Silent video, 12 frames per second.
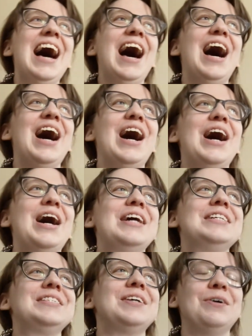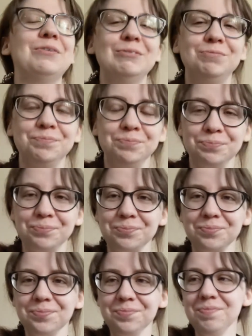So
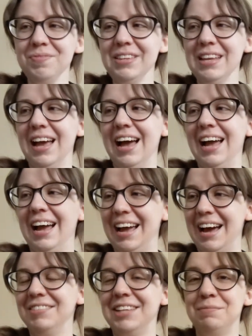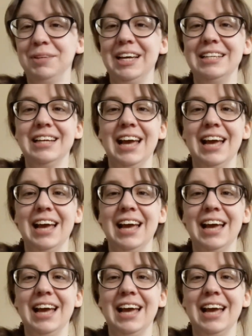I have a lot planned,